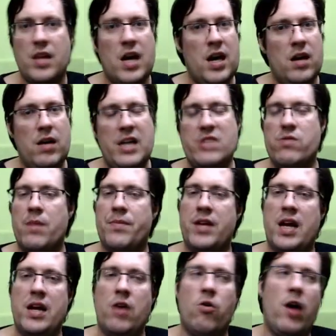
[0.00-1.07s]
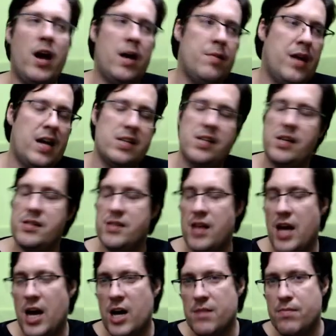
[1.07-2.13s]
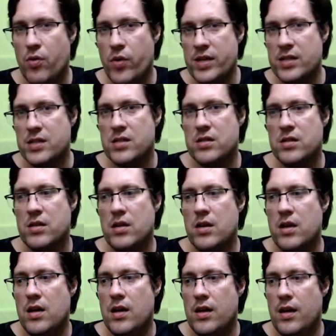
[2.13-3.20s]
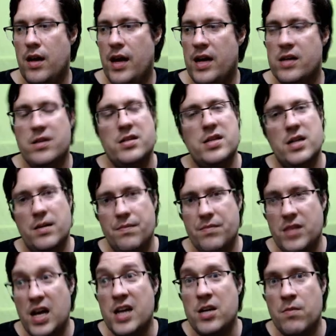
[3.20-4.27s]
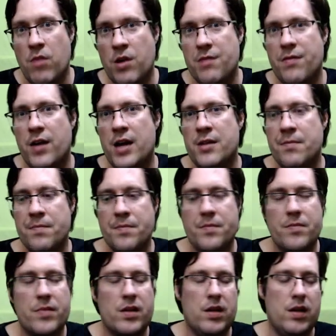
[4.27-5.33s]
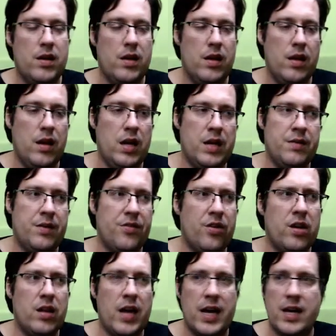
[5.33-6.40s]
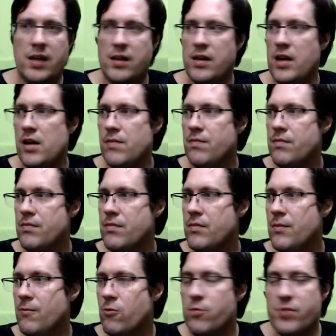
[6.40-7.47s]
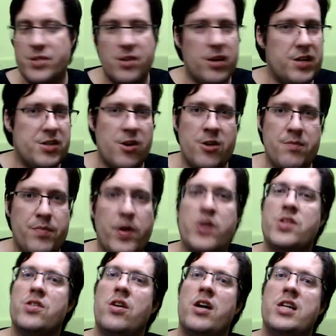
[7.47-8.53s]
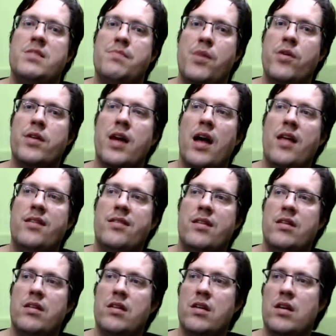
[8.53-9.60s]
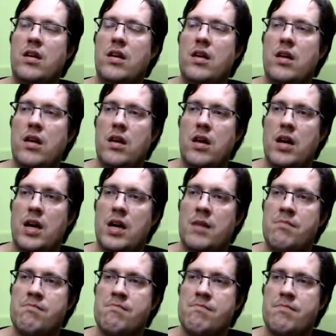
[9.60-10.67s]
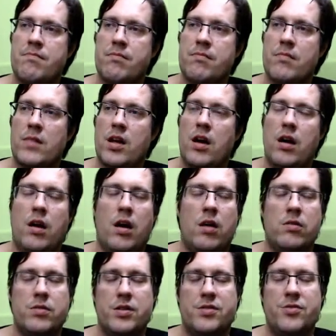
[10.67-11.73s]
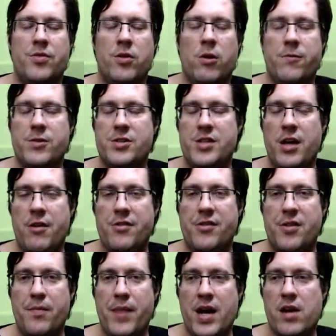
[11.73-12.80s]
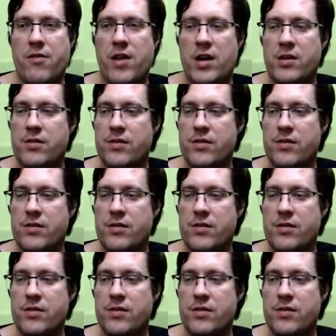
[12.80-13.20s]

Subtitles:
Each weapon or armour has hard points, and you modify them. And I sort of like it, Rooker's got his own personalised bowcaster. I'll just do an office stare into the background